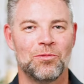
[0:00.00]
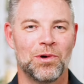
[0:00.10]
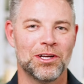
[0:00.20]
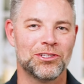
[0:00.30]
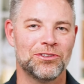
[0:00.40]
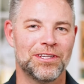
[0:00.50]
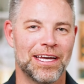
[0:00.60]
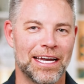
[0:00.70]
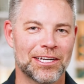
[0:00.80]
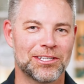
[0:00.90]
I want you
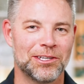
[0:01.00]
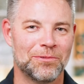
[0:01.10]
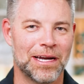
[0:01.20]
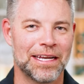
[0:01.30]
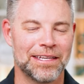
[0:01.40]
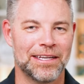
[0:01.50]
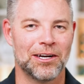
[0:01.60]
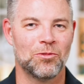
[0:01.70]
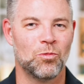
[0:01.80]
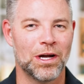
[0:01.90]
to actually write in
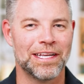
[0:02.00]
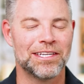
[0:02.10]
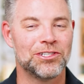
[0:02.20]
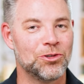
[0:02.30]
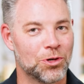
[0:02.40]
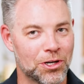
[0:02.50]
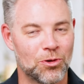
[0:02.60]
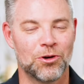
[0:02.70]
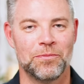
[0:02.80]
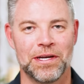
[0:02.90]
there, what is your
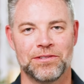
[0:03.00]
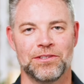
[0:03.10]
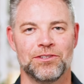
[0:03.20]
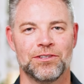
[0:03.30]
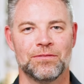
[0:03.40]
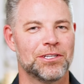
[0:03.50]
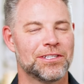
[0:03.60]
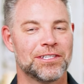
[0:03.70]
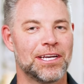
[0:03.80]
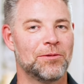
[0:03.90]
core message?
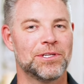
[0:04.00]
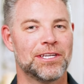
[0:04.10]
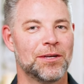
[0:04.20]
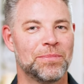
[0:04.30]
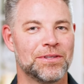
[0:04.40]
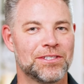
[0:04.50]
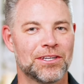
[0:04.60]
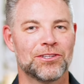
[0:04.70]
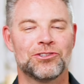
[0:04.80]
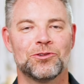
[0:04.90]
Just as I would type in
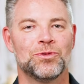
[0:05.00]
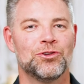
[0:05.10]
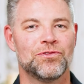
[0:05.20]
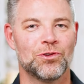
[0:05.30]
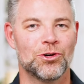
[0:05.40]
signature moves